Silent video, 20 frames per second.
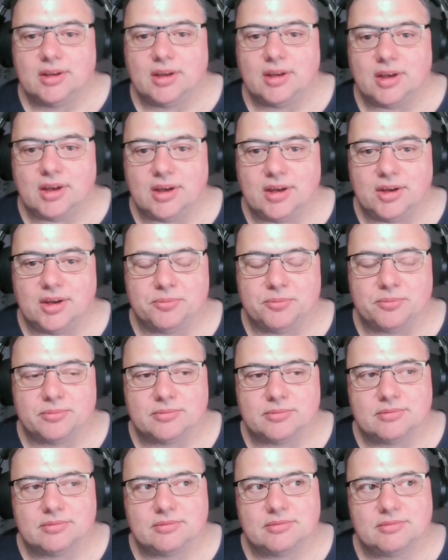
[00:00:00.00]
said,
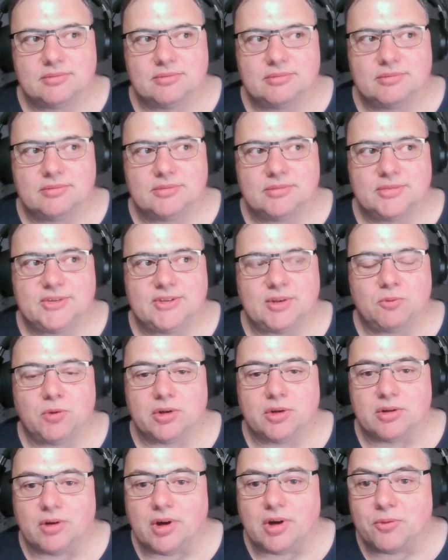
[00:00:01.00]
"What
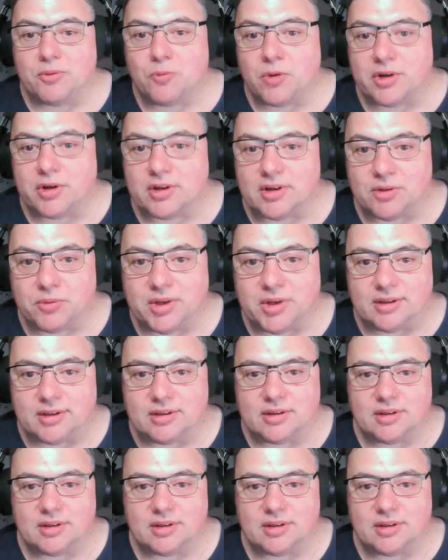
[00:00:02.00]
did I win?"